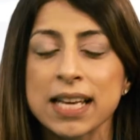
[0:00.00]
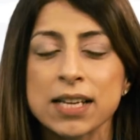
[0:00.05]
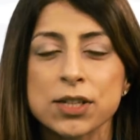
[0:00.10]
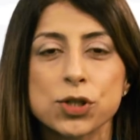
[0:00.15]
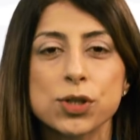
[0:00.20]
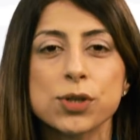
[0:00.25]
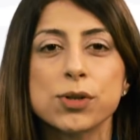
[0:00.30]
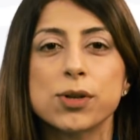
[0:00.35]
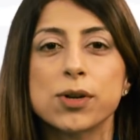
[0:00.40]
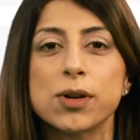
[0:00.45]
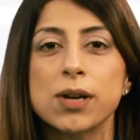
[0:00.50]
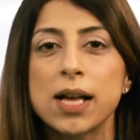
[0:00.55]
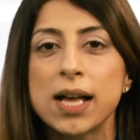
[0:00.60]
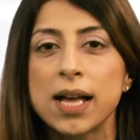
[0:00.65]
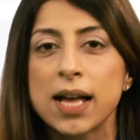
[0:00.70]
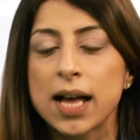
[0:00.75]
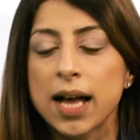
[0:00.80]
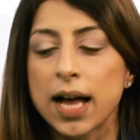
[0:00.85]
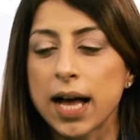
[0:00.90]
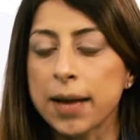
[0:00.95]
Yeah, sure.
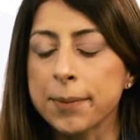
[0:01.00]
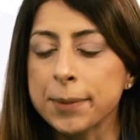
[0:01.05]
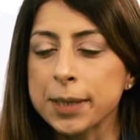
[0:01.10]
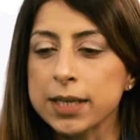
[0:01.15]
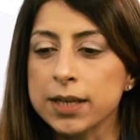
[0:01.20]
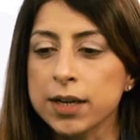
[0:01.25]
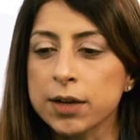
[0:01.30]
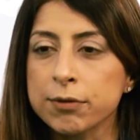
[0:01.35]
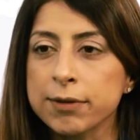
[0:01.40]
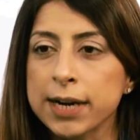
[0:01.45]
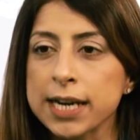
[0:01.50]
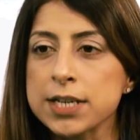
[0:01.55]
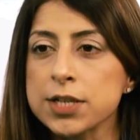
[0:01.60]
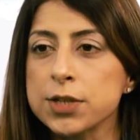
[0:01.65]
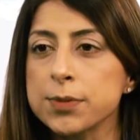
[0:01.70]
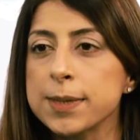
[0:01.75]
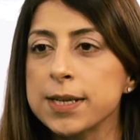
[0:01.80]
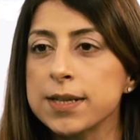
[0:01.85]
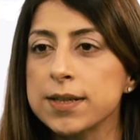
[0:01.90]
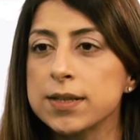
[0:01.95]
I mean,
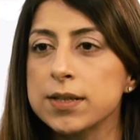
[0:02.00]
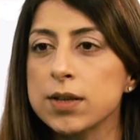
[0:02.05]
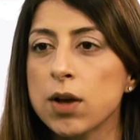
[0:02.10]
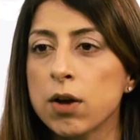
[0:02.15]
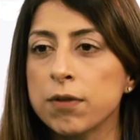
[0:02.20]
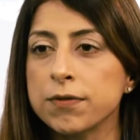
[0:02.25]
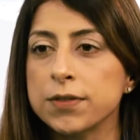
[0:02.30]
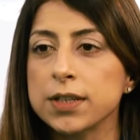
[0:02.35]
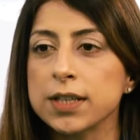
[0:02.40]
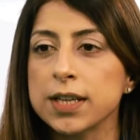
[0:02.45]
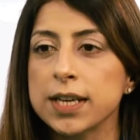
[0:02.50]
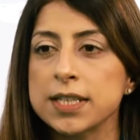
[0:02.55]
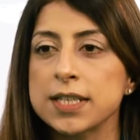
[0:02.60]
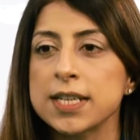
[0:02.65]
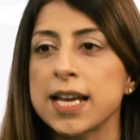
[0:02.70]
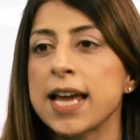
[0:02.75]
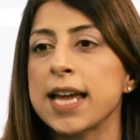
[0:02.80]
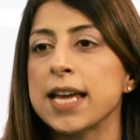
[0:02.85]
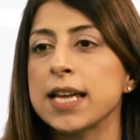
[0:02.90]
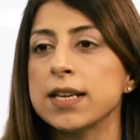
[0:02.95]
arrangements often
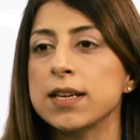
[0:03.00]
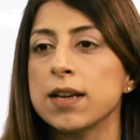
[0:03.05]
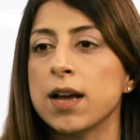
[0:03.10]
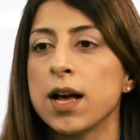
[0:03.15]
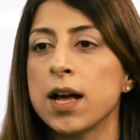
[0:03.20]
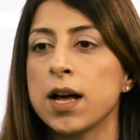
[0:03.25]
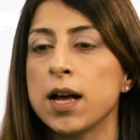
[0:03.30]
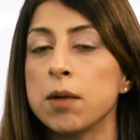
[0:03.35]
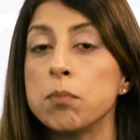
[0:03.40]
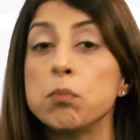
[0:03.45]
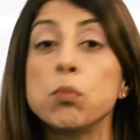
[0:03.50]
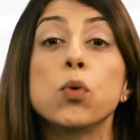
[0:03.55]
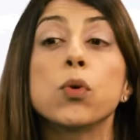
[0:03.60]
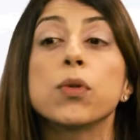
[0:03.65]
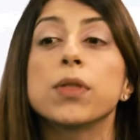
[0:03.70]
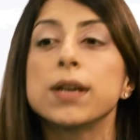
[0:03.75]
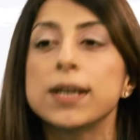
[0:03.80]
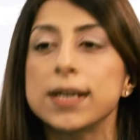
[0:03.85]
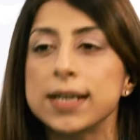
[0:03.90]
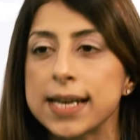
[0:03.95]
contain
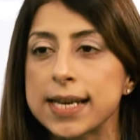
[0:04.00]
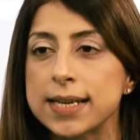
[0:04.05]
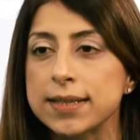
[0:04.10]
more than a